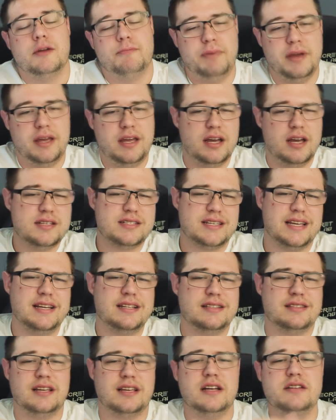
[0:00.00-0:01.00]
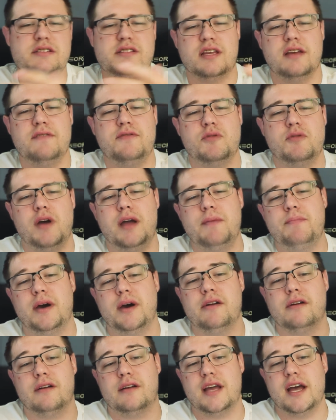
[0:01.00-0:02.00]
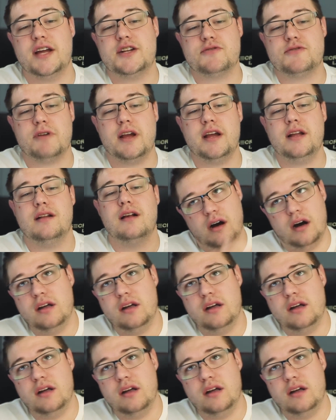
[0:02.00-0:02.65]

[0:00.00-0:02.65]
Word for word: because it does give you a better catch rate.